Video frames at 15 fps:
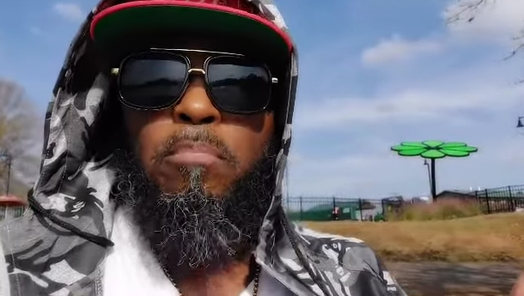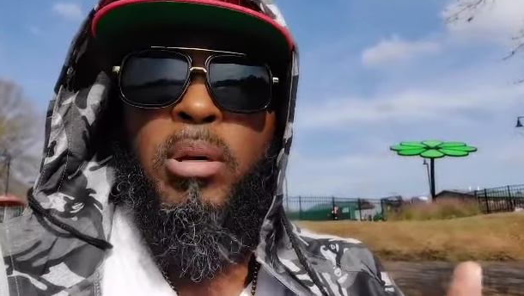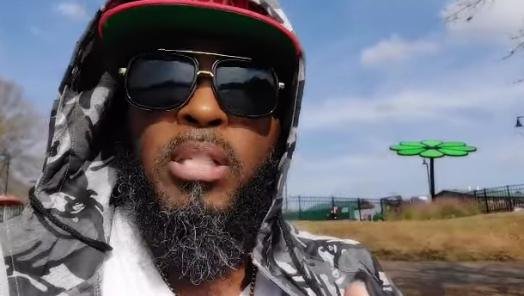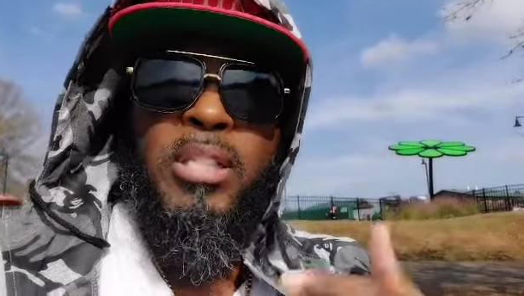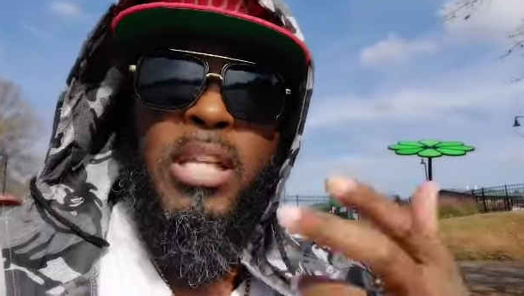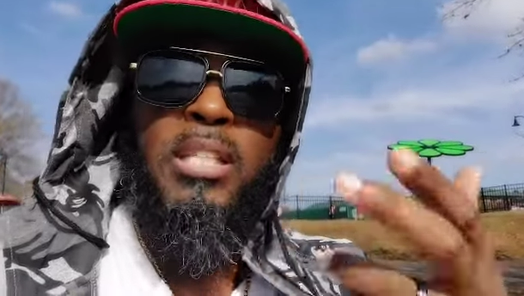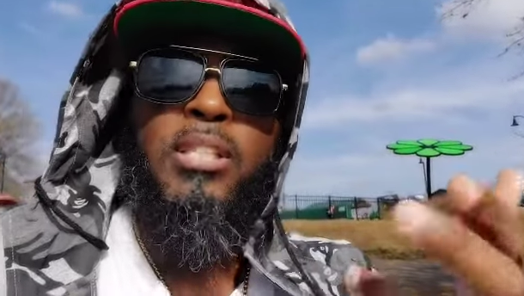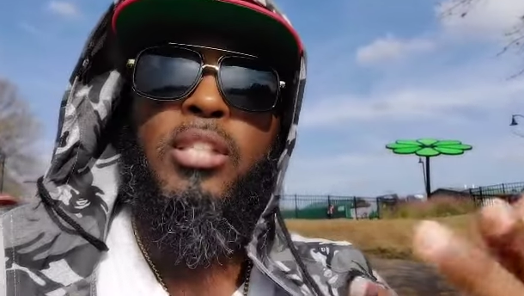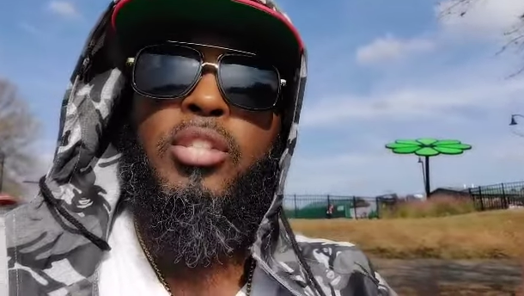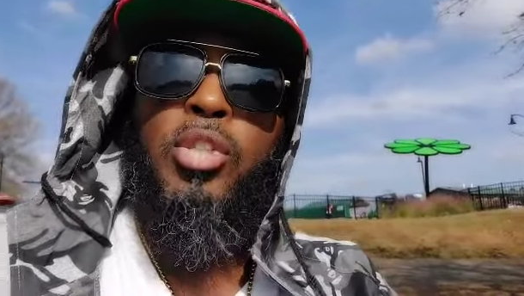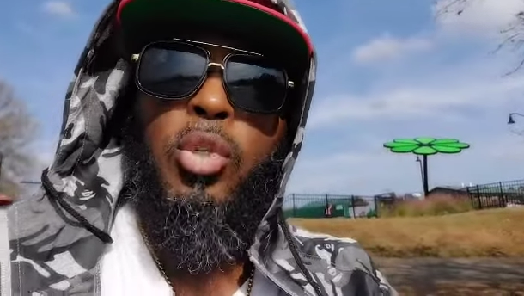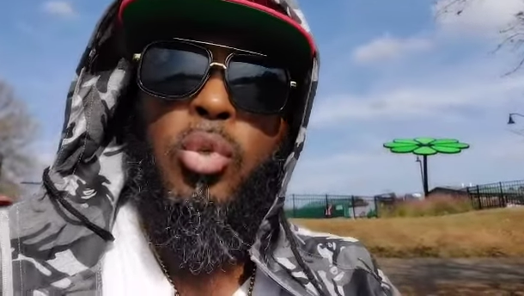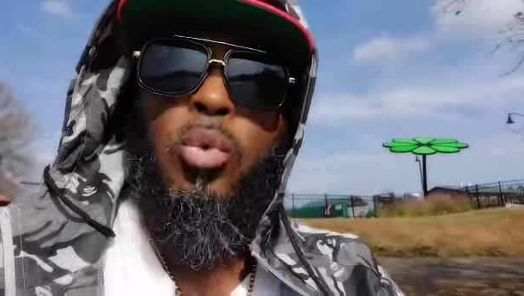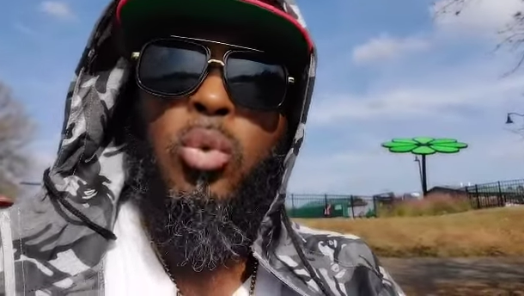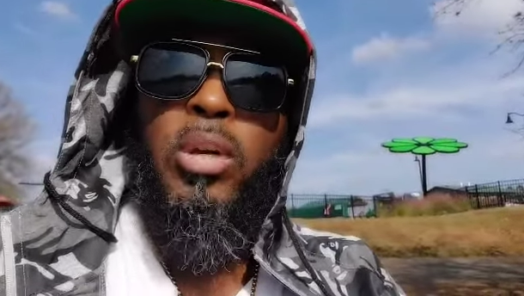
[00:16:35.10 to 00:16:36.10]
possesses
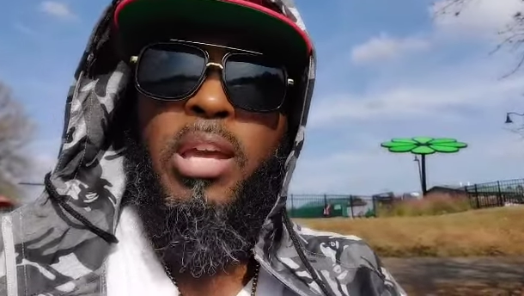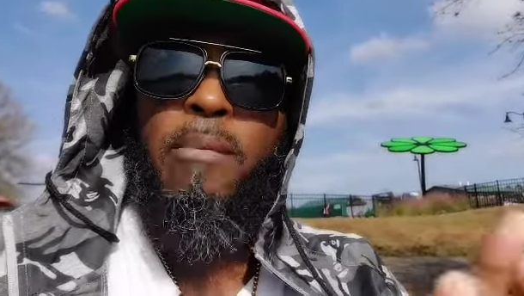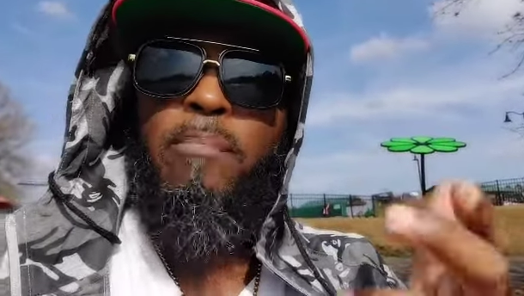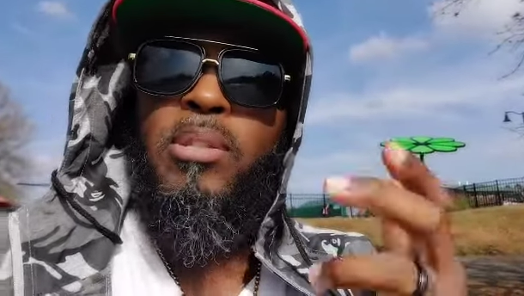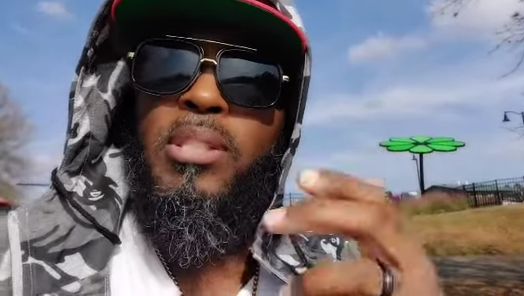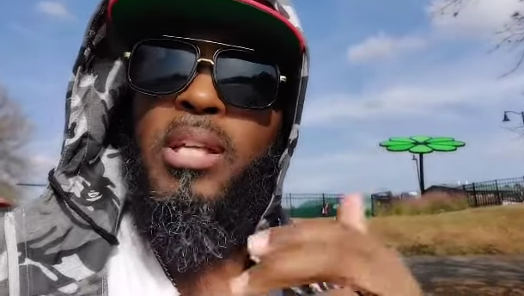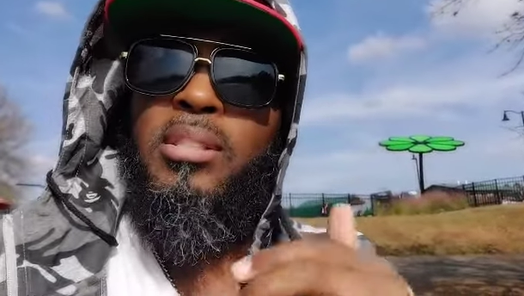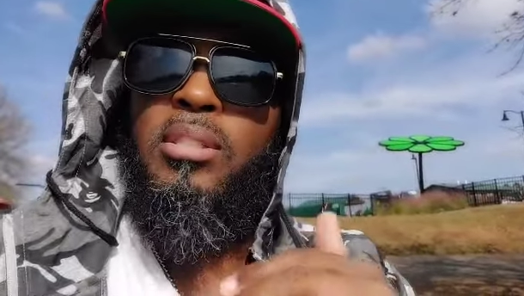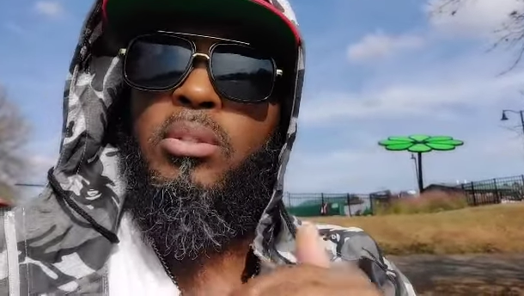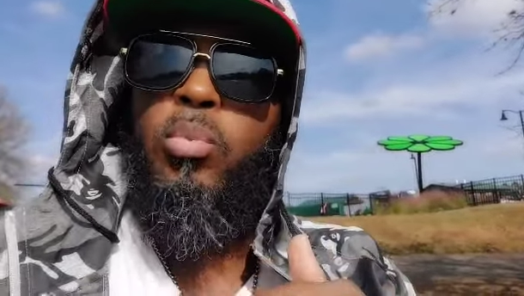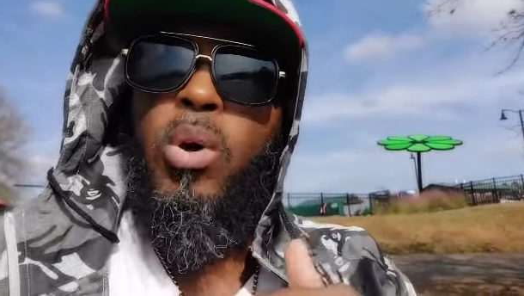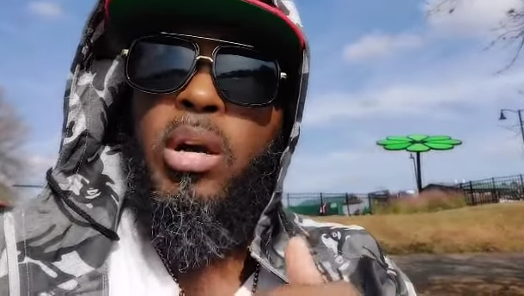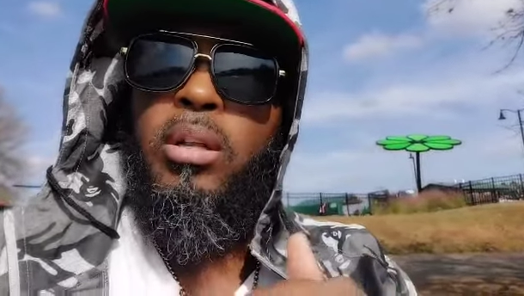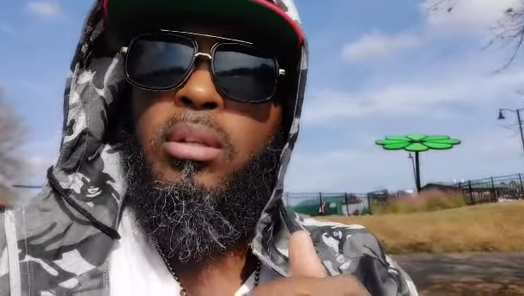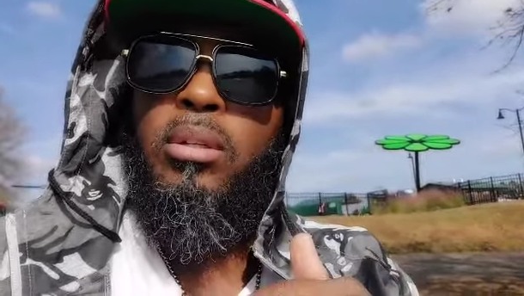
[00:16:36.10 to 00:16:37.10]
you, it possesses
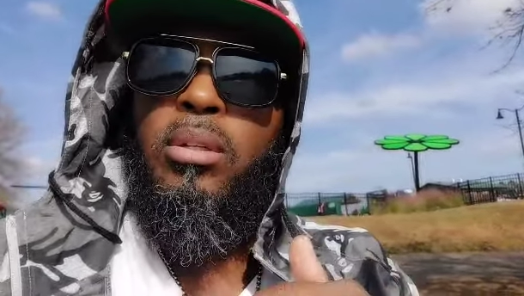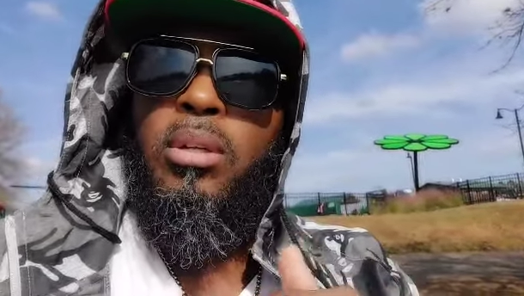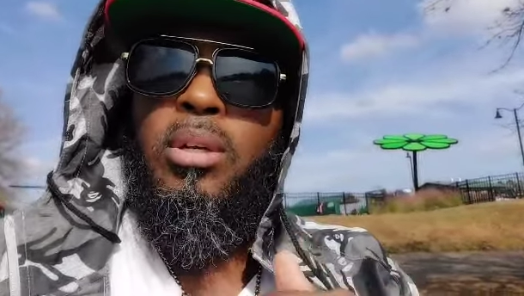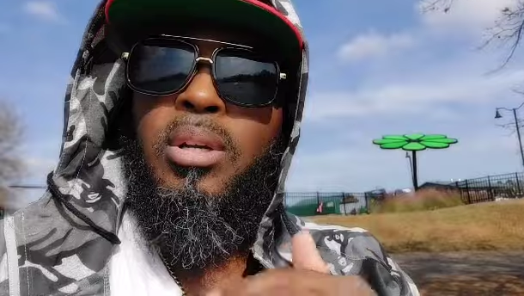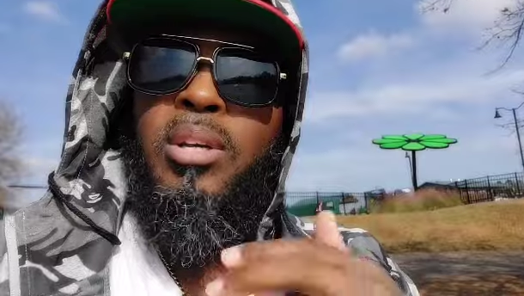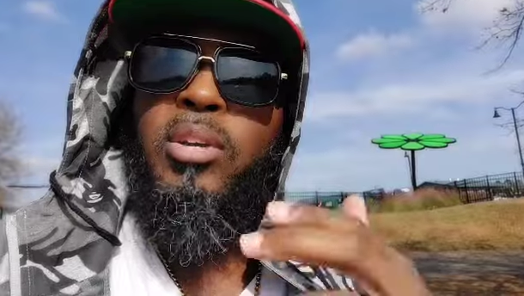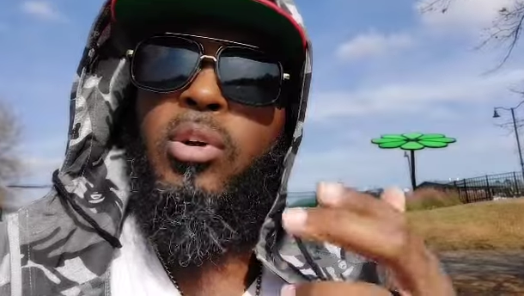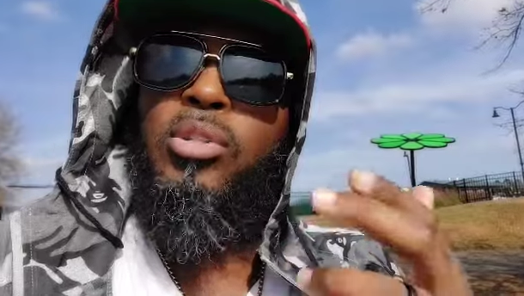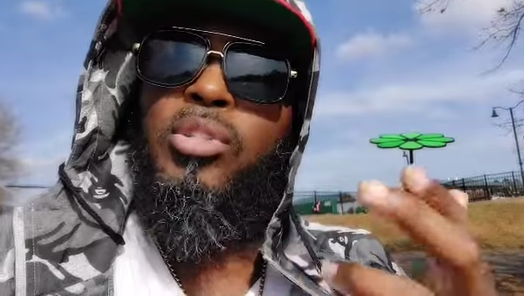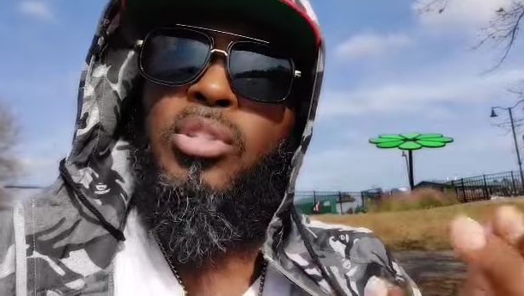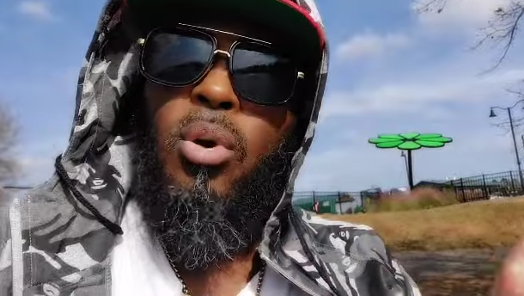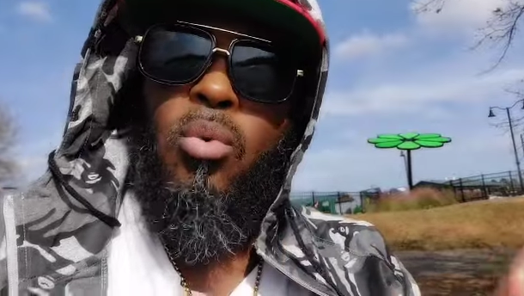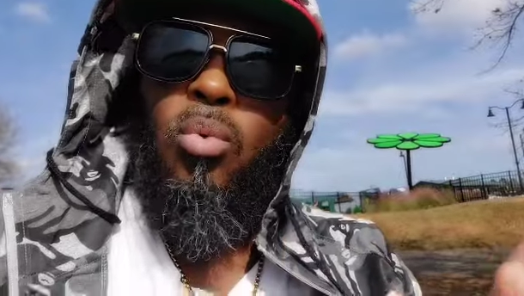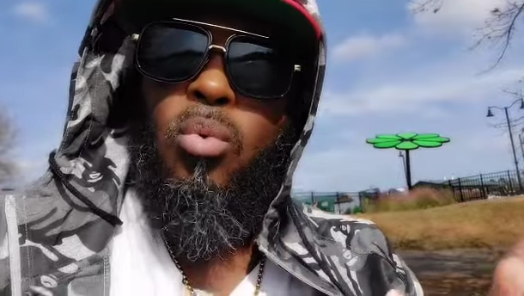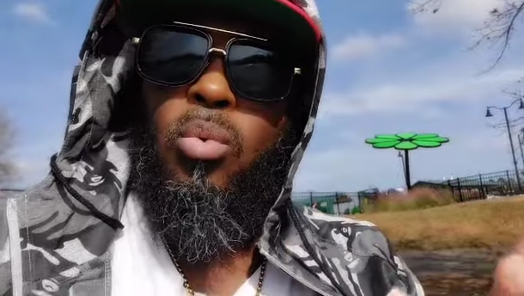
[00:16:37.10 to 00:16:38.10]
what? Your
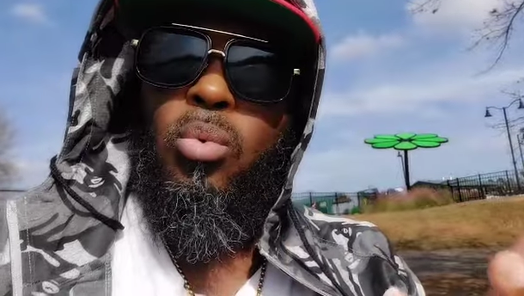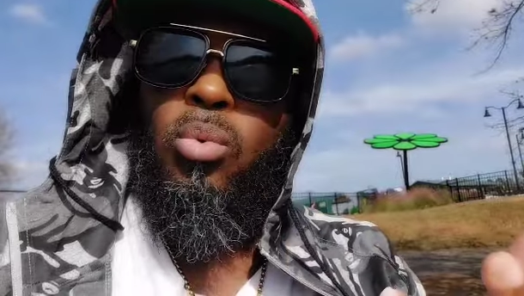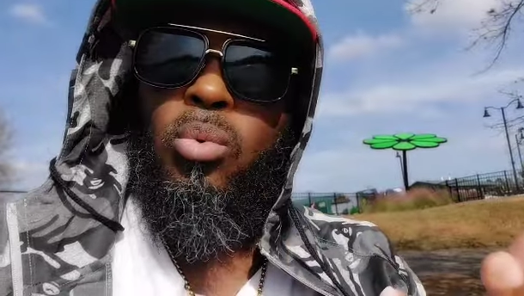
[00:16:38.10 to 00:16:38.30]
soul.